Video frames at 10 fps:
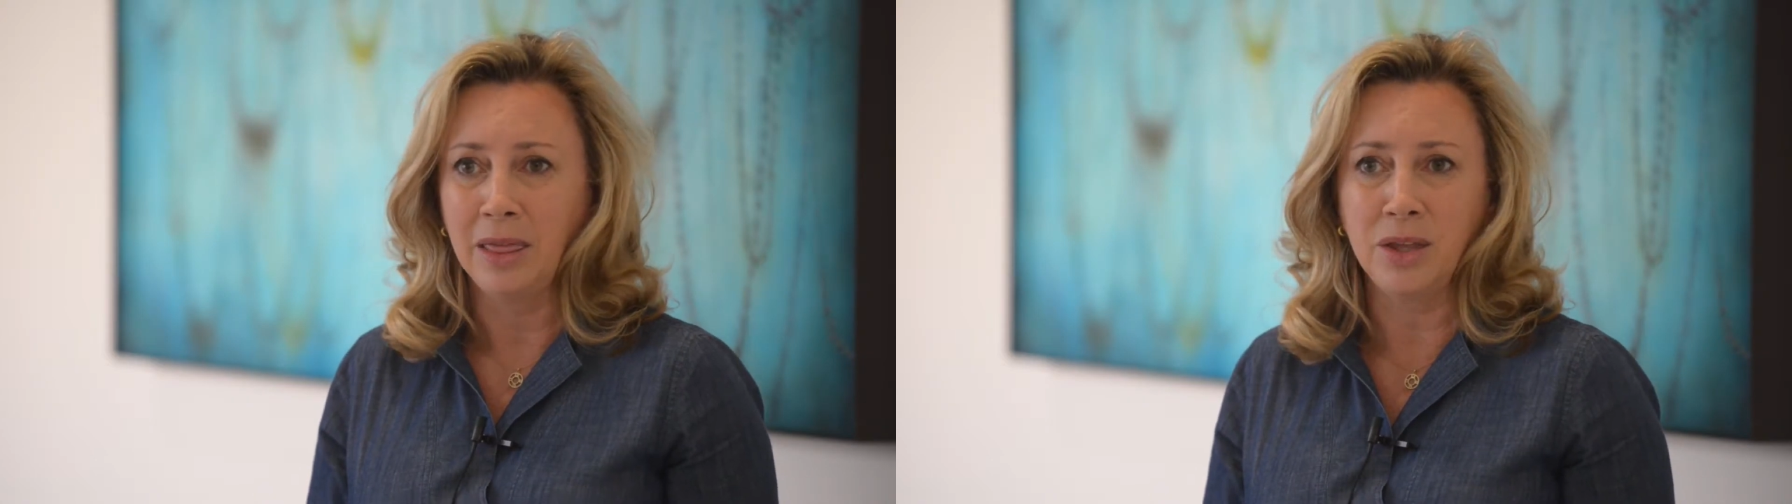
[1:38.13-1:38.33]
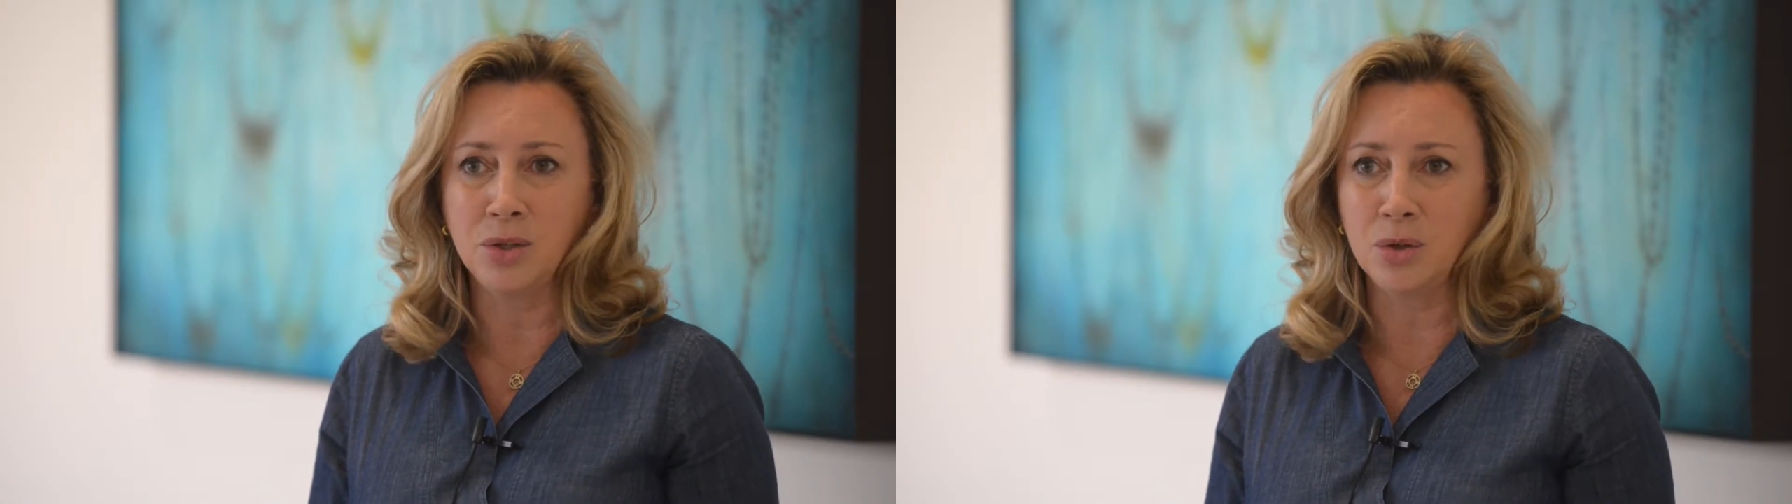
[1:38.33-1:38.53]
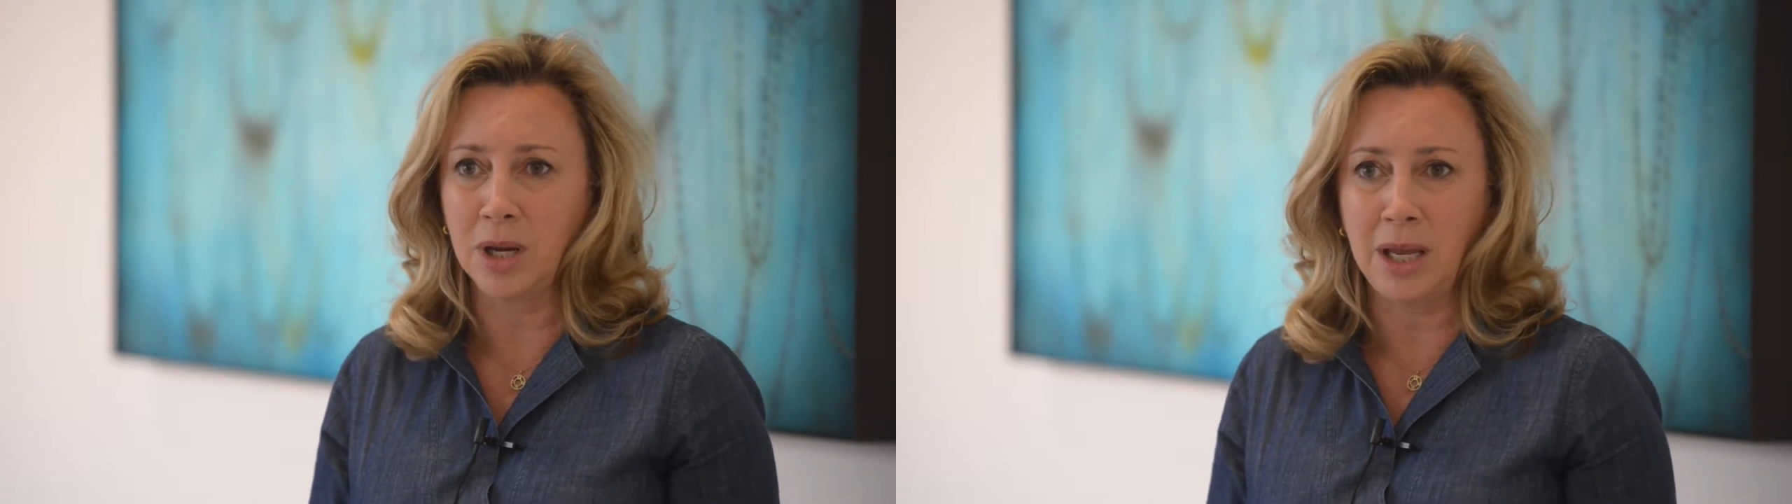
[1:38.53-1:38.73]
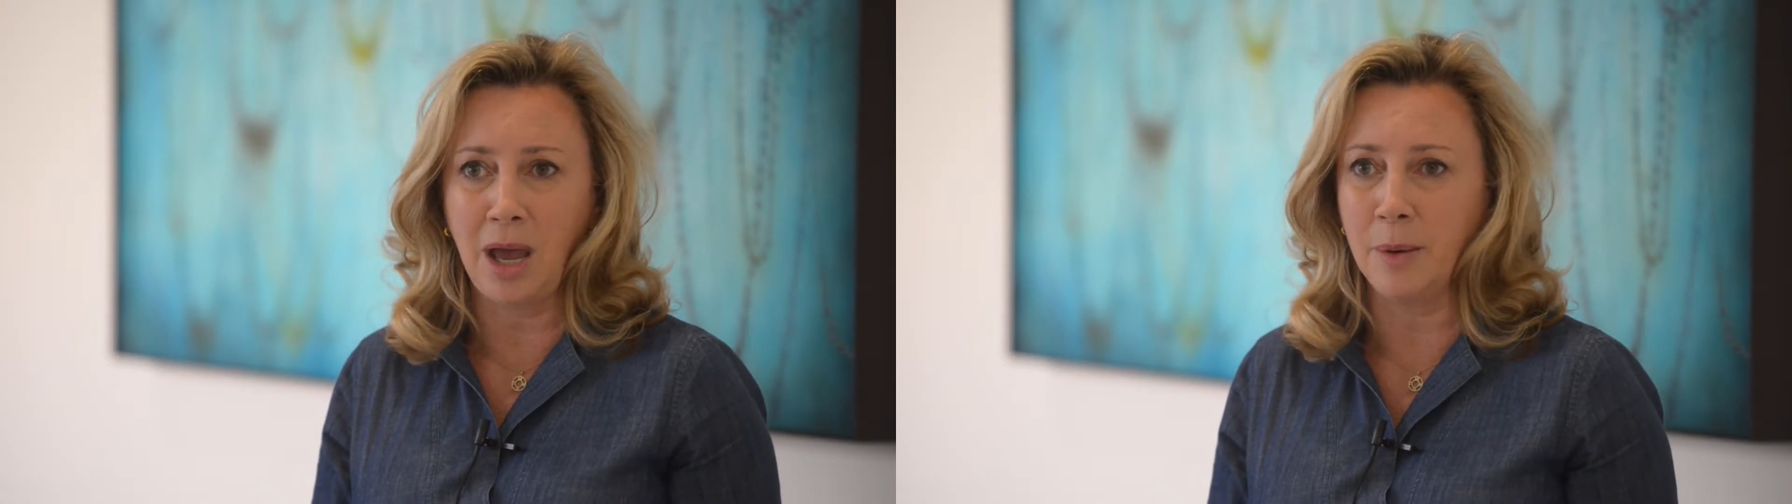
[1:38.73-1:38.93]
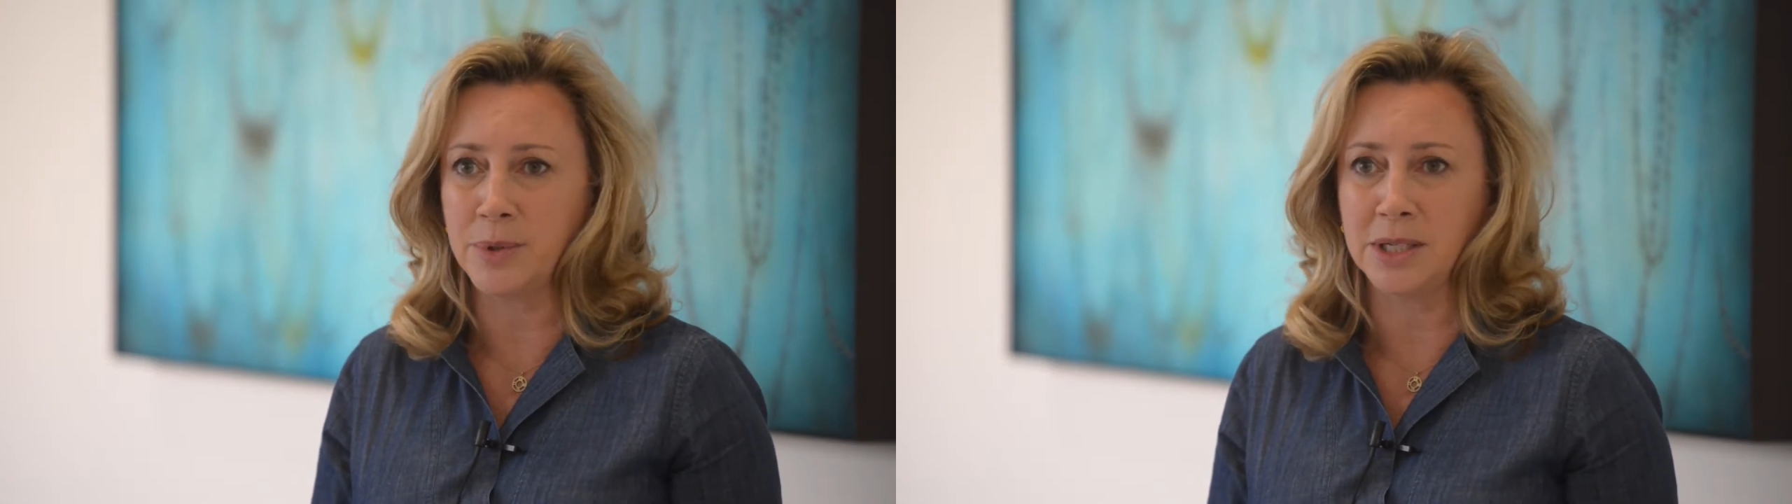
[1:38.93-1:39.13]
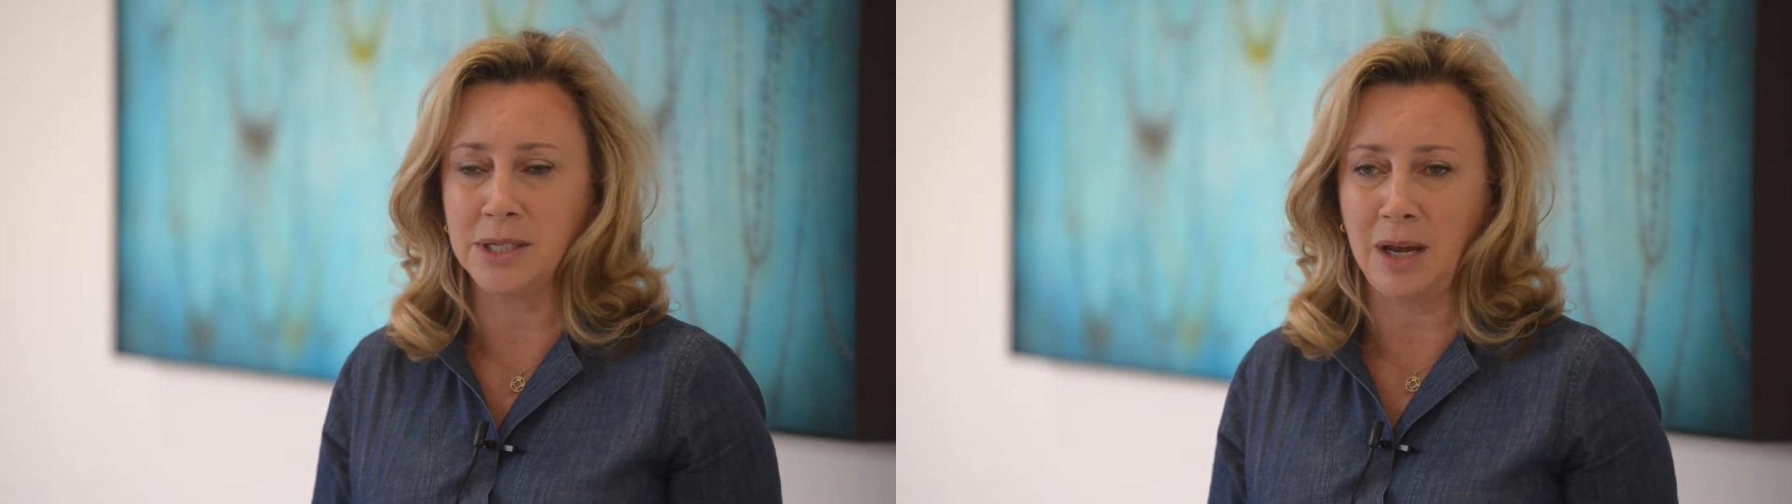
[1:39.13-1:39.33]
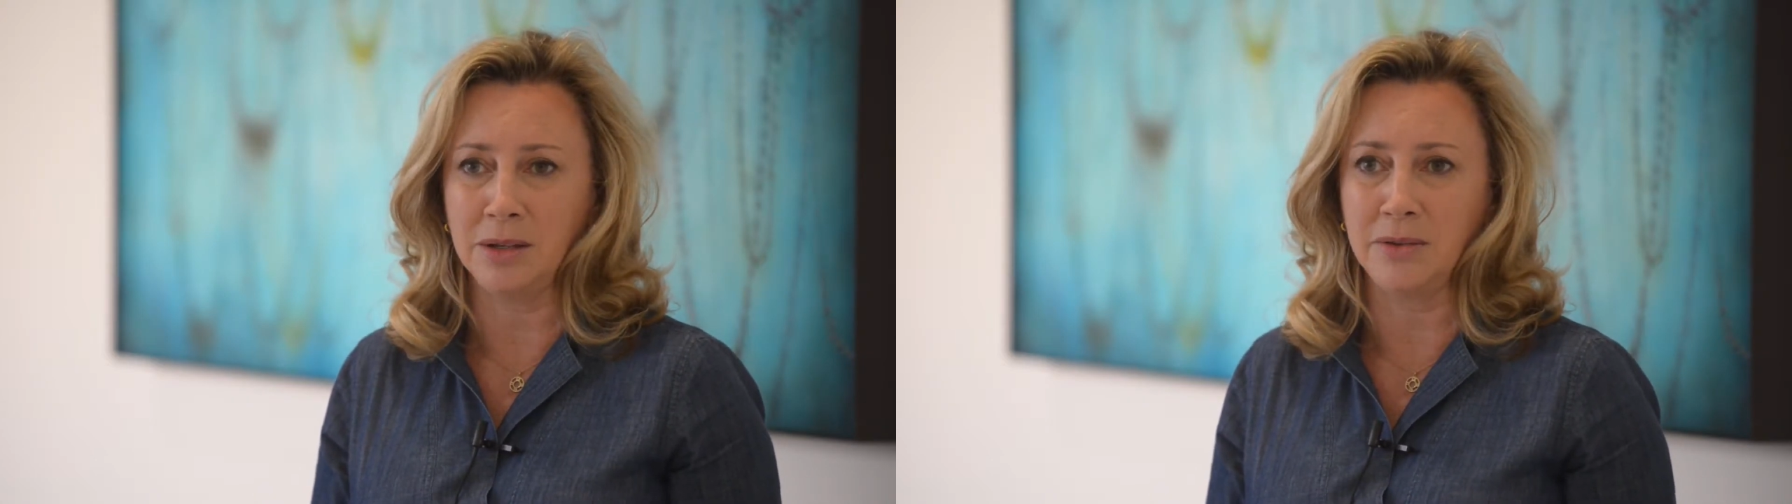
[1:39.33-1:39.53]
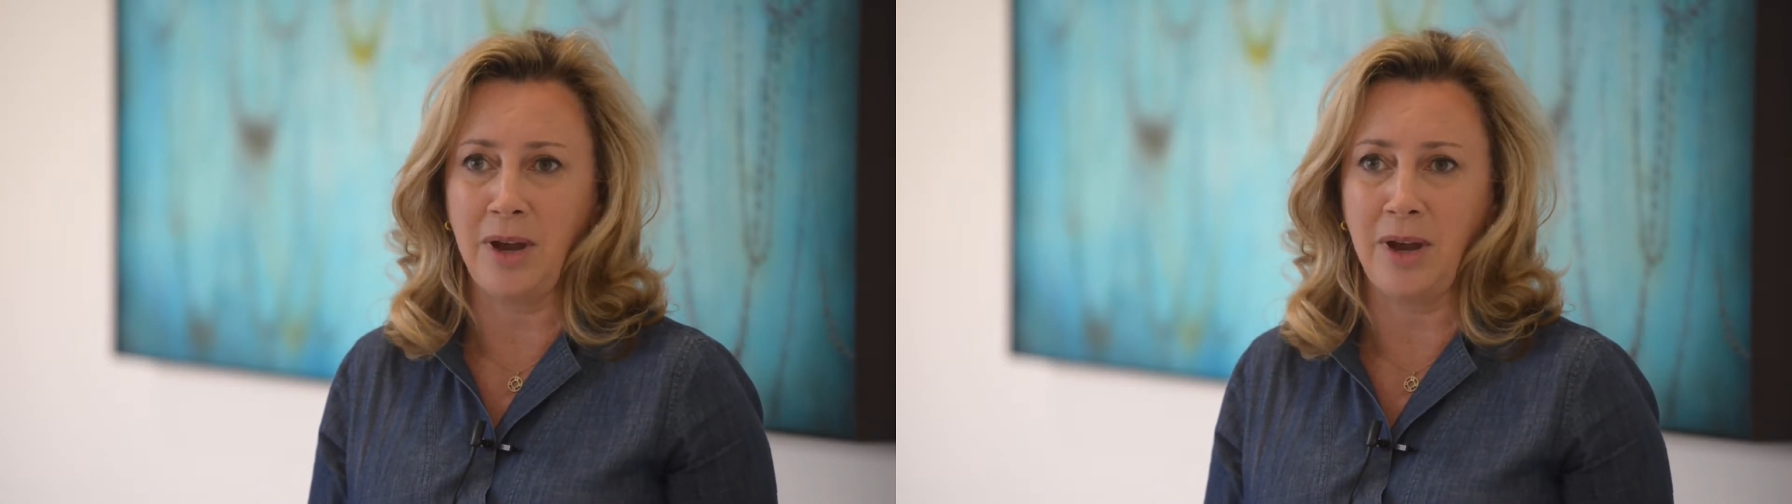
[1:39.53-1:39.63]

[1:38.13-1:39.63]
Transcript: the tricky ups and downs